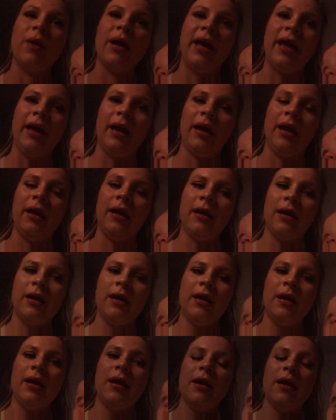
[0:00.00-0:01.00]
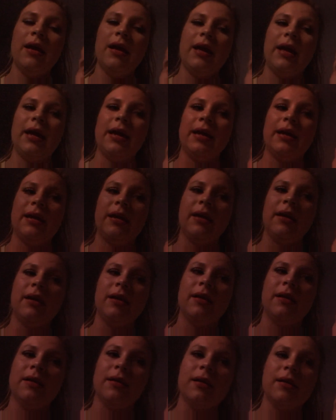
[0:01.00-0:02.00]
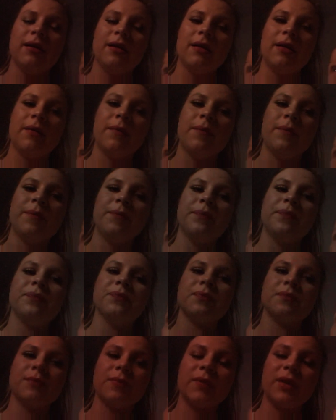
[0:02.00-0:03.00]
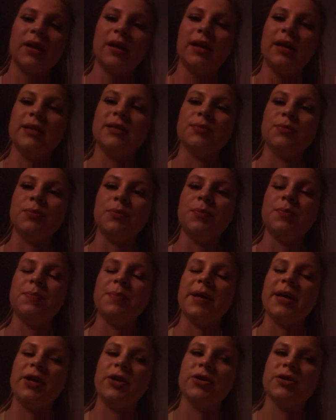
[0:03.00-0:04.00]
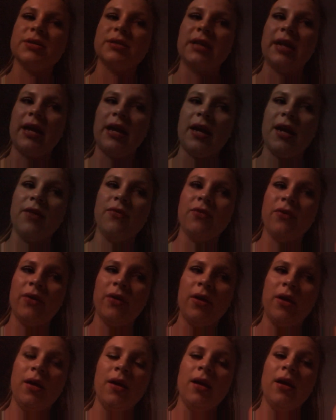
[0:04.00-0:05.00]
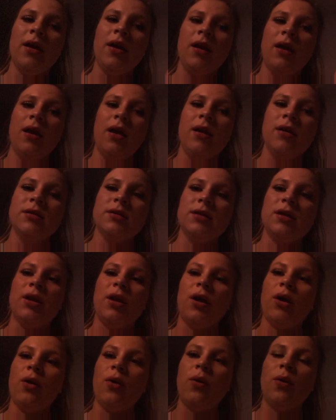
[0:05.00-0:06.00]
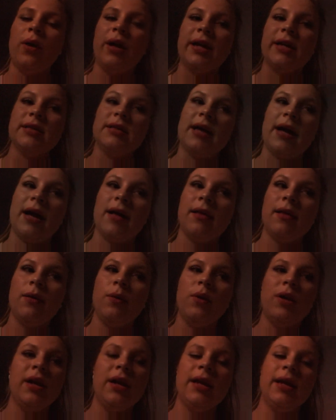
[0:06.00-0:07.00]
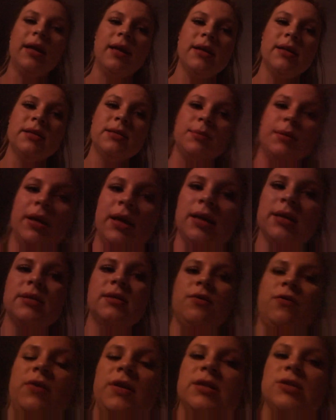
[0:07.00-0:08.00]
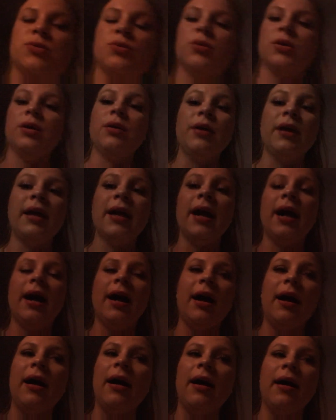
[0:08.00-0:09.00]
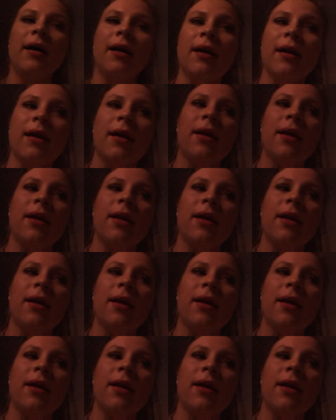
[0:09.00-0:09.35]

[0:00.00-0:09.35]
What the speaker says: way, and it's better safe to know exactly what it is, because if it's really high,